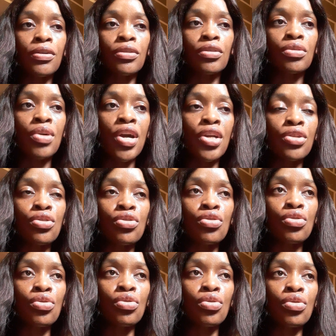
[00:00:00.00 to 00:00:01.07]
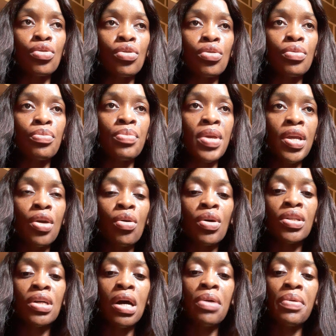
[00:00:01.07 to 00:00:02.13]
trying to make
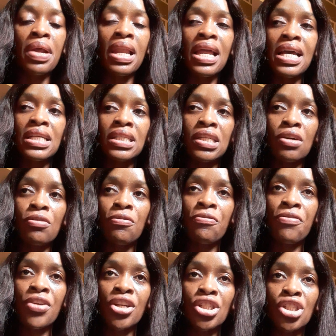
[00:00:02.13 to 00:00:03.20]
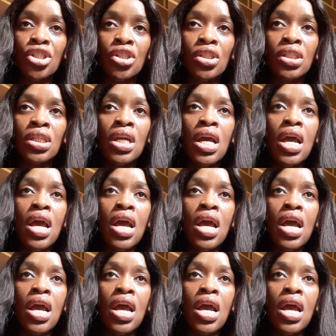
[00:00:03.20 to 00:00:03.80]
others realize their own vision,